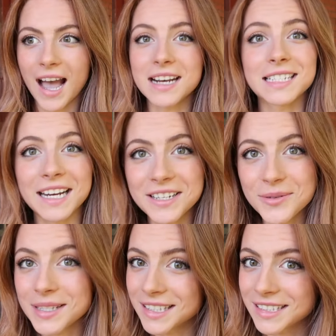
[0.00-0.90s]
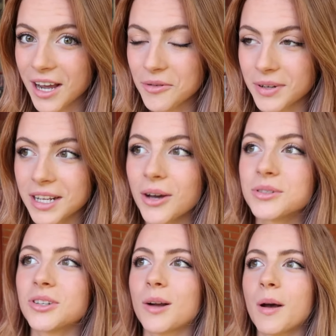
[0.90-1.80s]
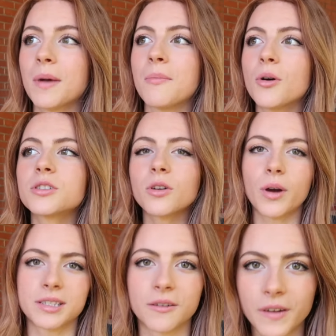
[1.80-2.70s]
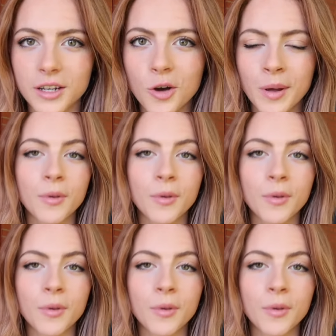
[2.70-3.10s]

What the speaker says: I decided to do a sit-down video to talk about my most requested video,